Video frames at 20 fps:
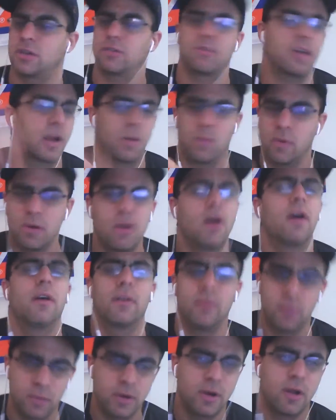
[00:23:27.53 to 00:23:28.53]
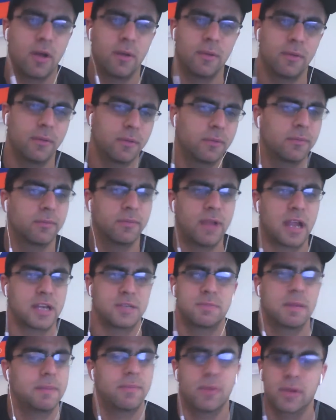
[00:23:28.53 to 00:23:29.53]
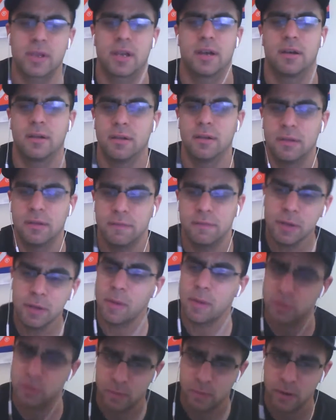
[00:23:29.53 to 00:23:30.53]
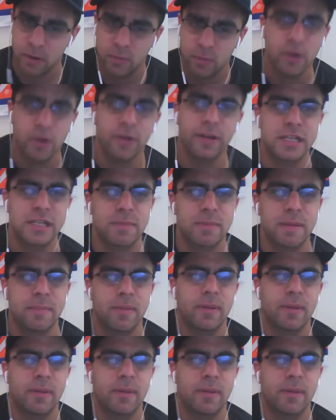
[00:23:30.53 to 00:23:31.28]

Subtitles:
Greg. We're all nice people here. For the most part, we're all nice people.